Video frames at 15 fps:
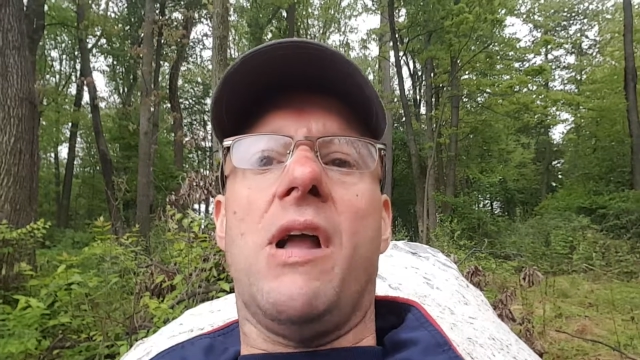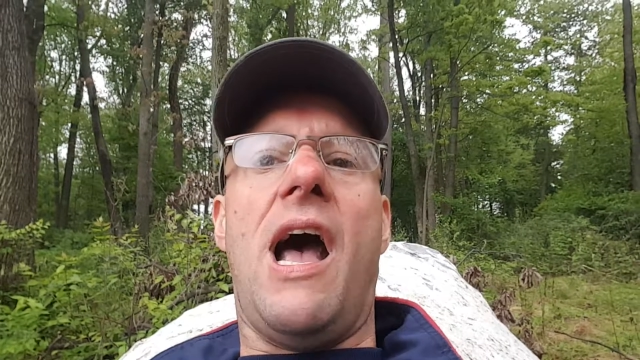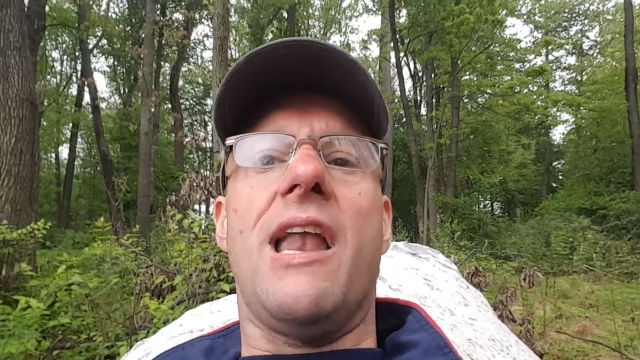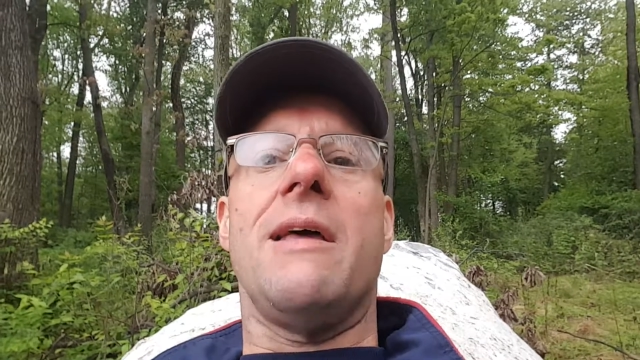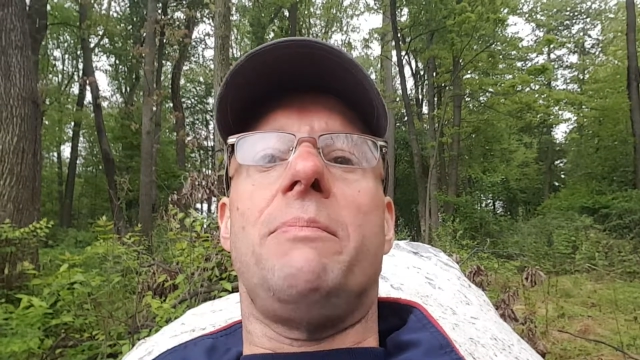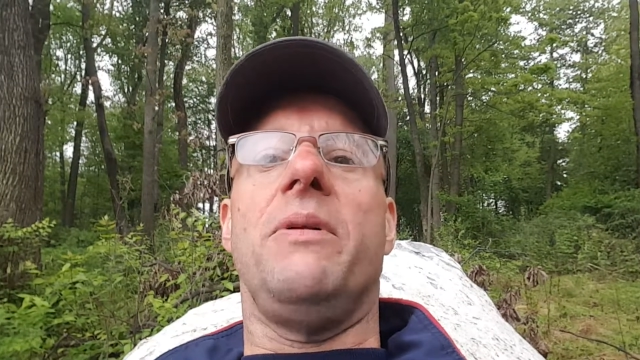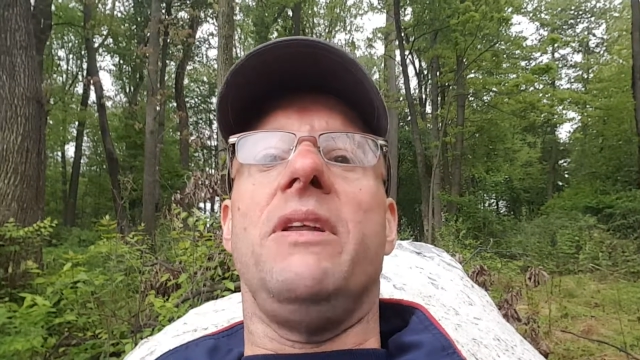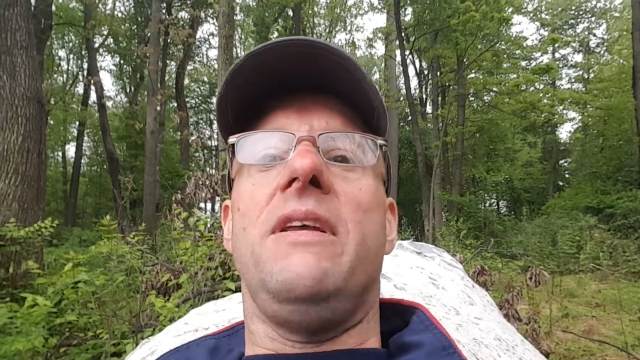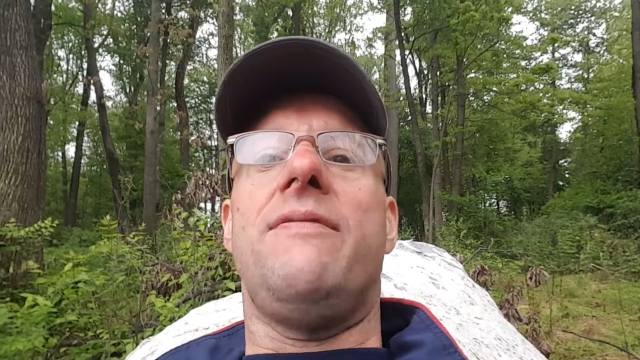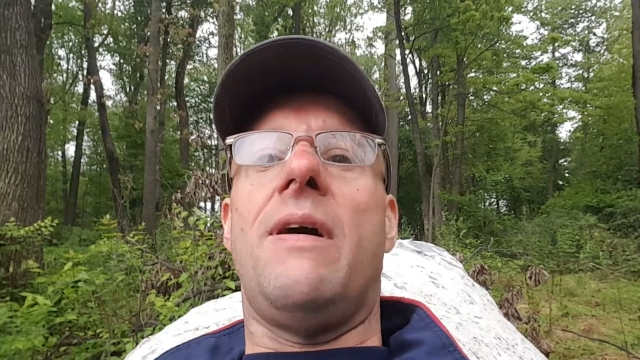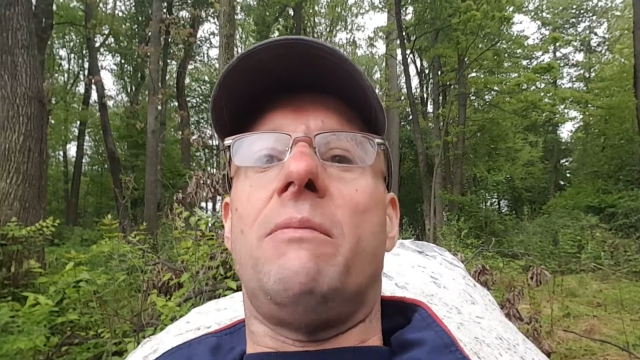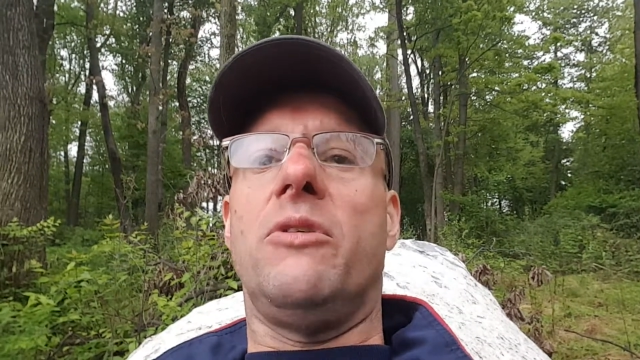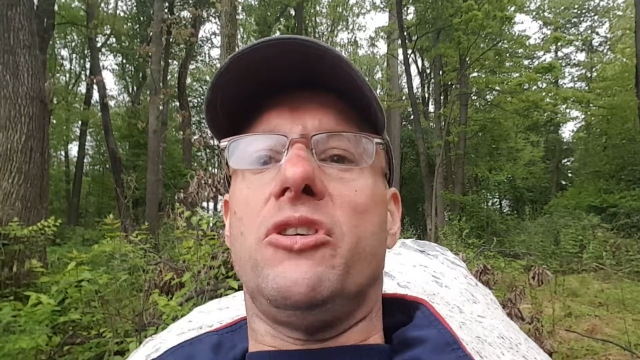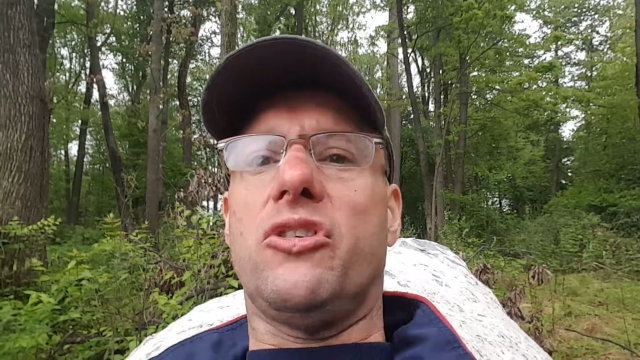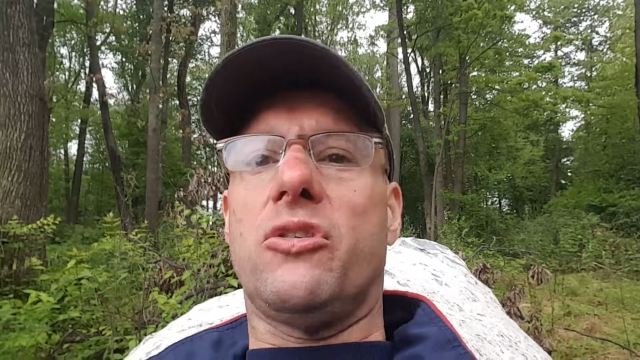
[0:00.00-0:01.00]
God, I believe
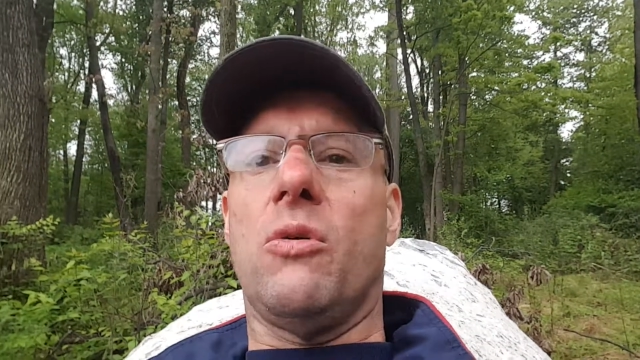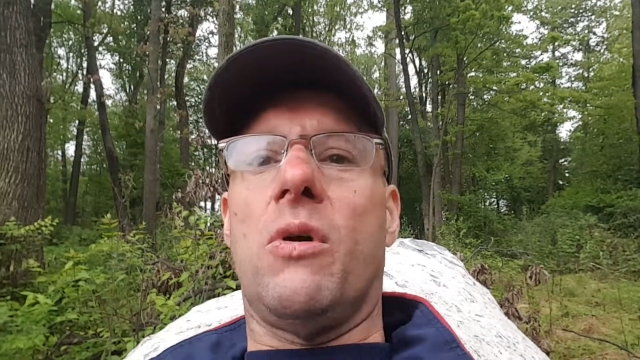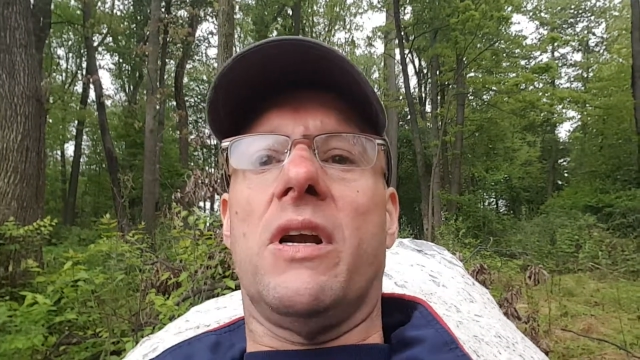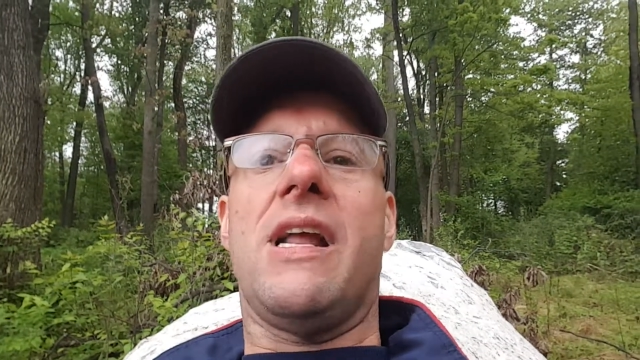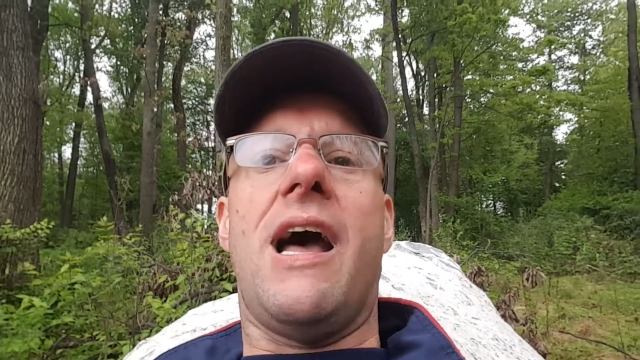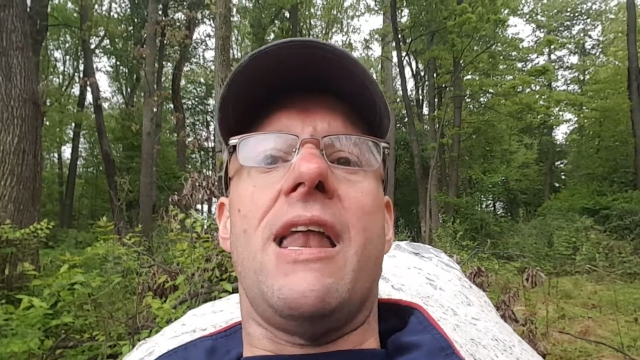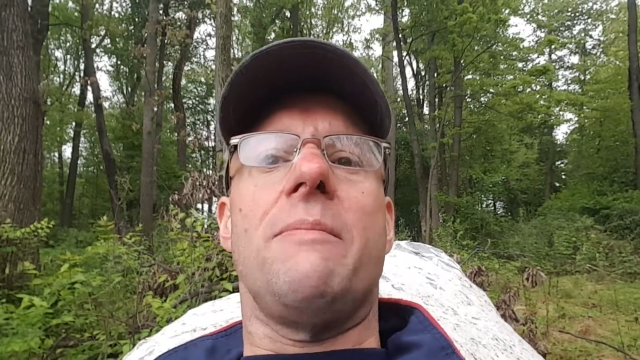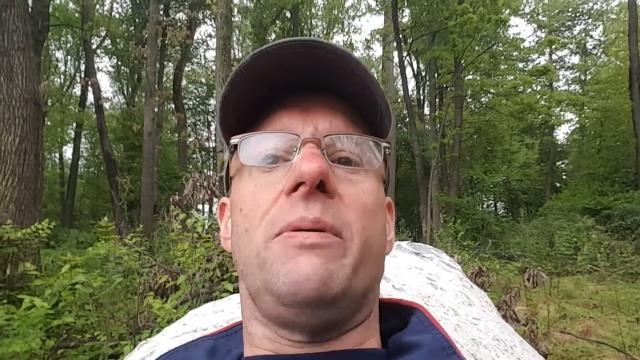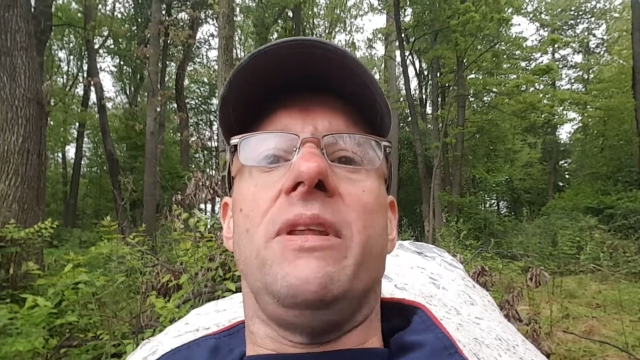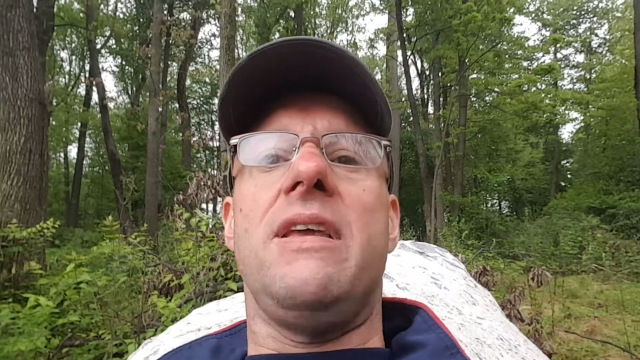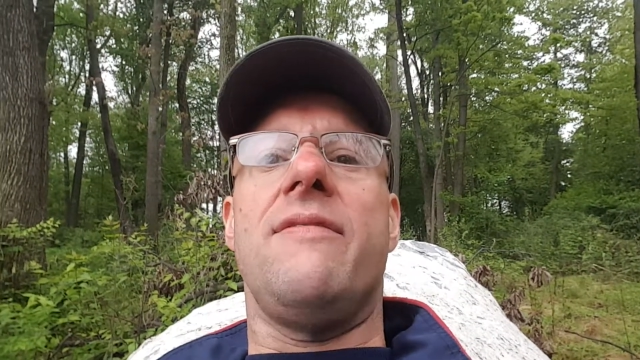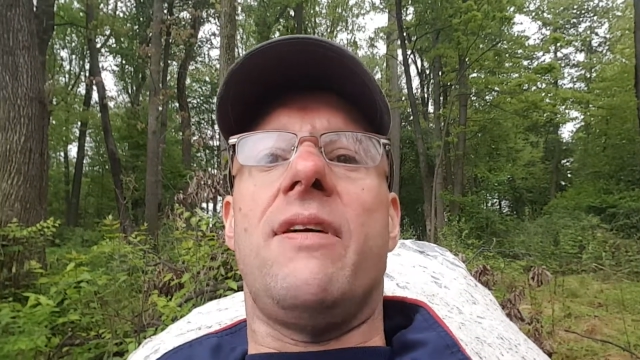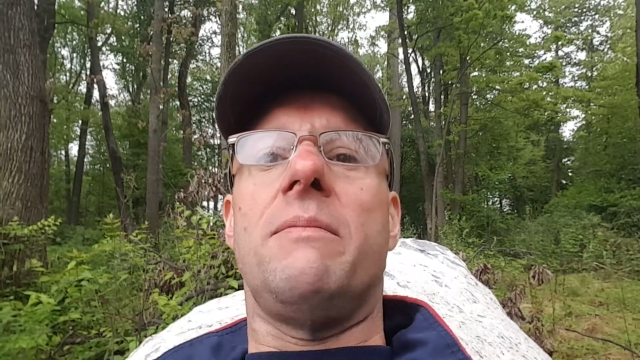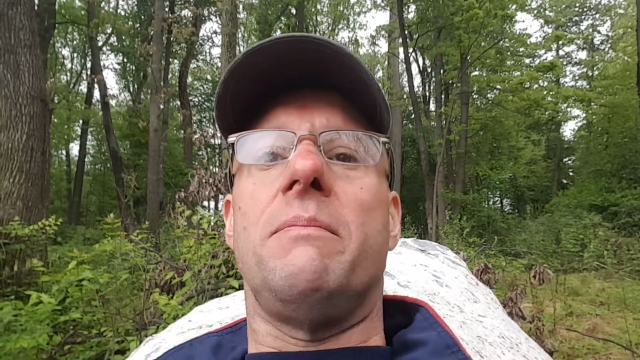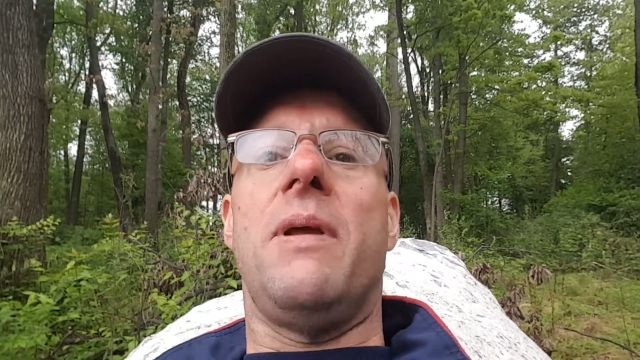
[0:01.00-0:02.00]
I'm restored. God, I
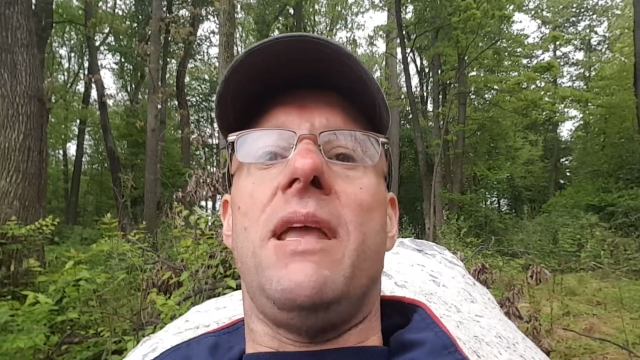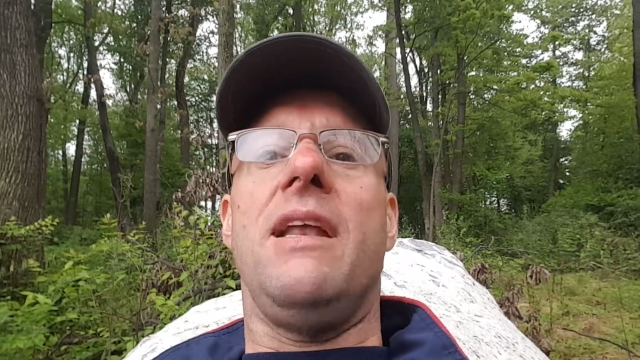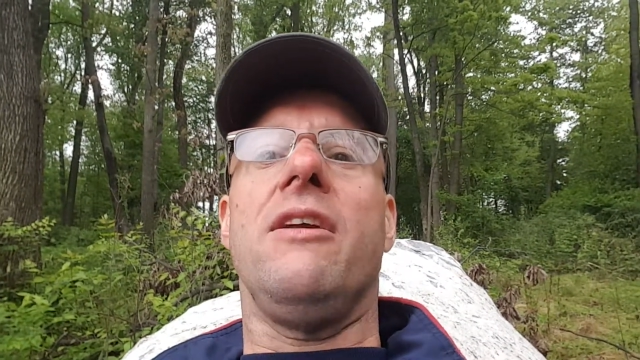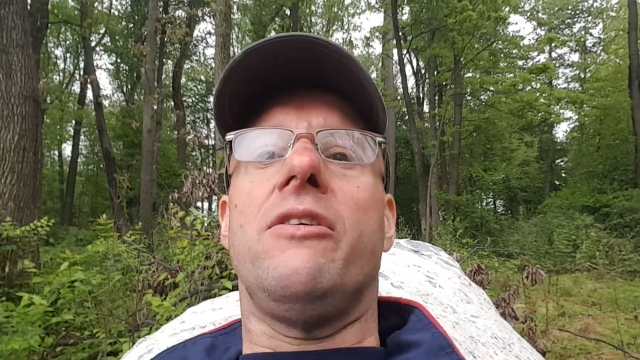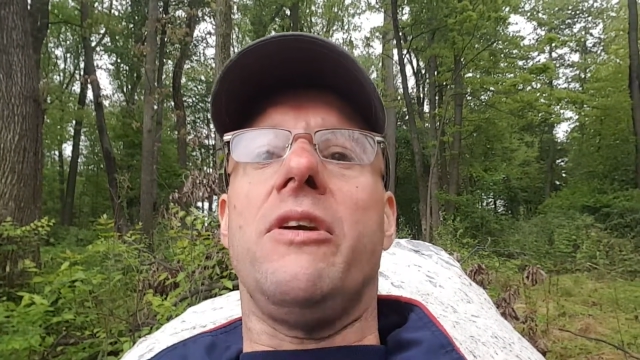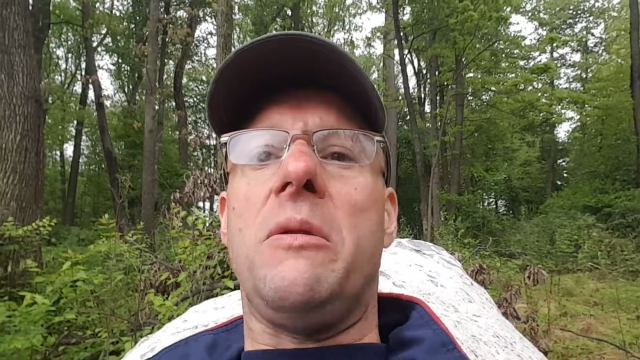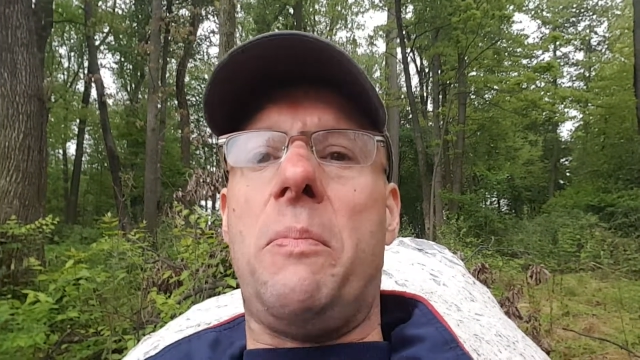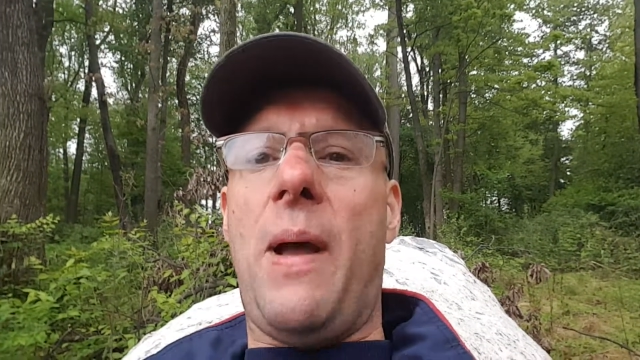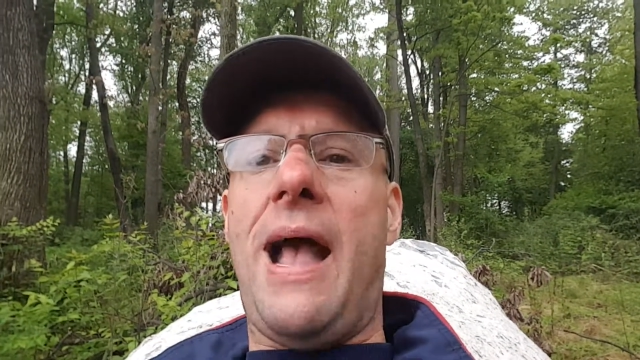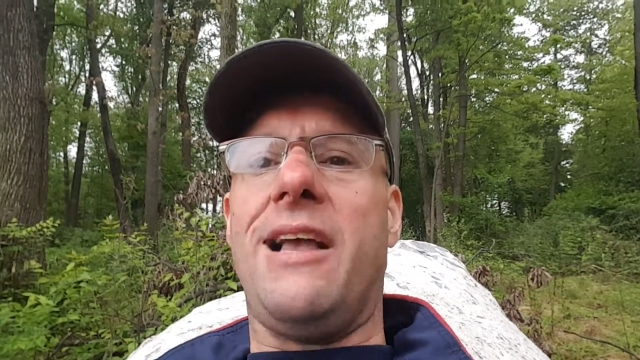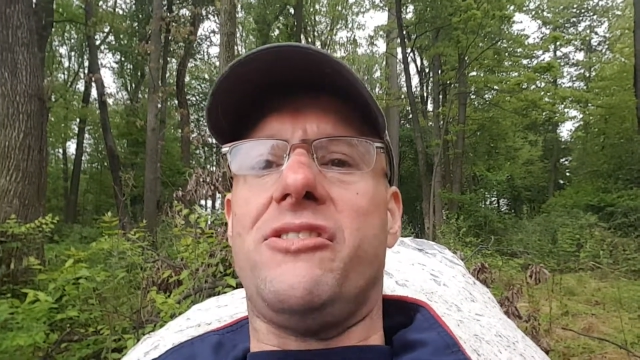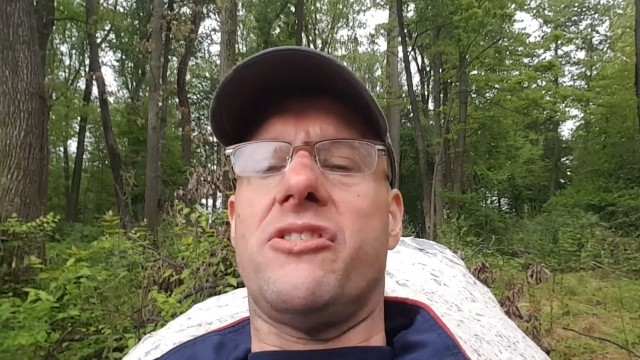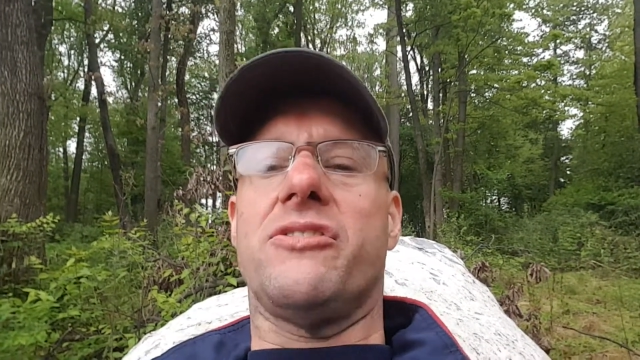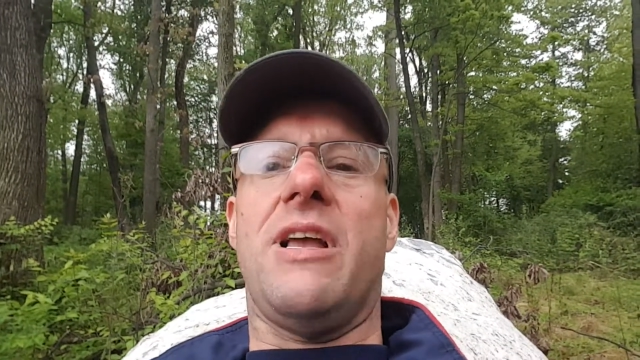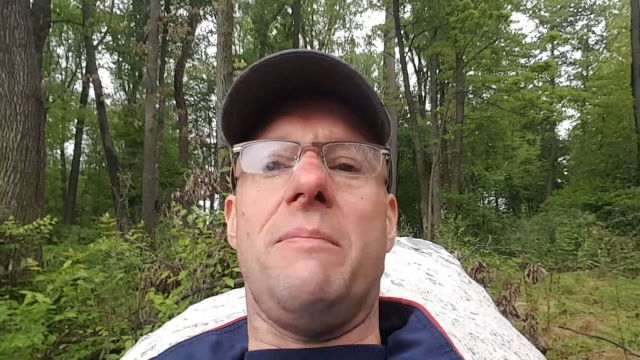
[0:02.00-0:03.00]
believe I'm in green
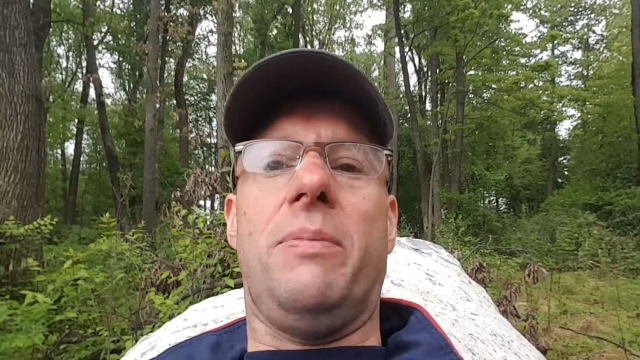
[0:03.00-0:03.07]
pastures.